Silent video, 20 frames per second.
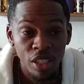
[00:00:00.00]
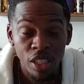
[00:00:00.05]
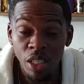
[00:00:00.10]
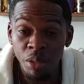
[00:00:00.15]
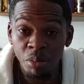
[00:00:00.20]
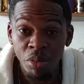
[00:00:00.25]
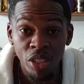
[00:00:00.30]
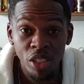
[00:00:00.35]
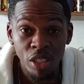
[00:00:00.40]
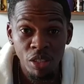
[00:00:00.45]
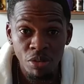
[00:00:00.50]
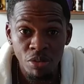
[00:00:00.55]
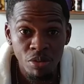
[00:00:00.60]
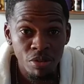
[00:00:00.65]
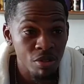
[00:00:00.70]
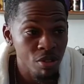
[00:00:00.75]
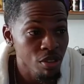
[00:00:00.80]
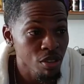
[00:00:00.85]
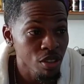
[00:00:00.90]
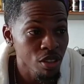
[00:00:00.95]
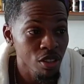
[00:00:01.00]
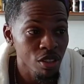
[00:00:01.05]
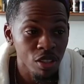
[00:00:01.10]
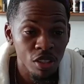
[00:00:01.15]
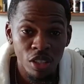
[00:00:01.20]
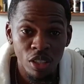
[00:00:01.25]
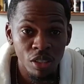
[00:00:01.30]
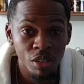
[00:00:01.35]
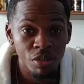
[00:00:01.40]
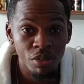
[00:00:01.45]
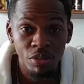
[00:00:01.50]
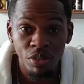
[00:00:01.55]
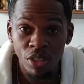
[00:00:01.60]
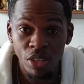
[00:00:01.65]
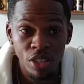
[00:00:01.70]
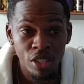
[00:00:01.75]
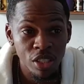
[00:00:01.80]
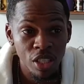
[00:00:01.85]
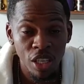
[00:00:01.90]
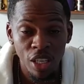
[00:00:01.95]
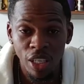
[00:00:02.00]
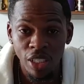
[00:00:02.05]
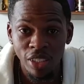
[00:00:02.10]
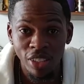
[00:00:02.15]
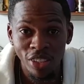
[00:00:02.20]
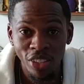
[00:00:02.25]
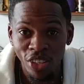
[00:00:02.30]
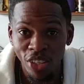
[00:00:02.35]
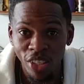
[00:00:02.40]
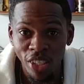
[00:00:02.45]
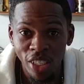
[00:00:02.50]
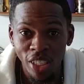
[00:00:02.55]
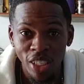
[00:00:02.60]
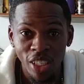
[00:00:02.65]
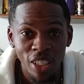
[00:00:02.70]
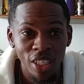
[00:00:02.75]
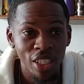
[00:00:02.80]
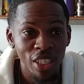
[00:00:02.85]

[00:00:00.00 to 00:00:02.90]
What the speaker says: him shift, you know, first, second, third,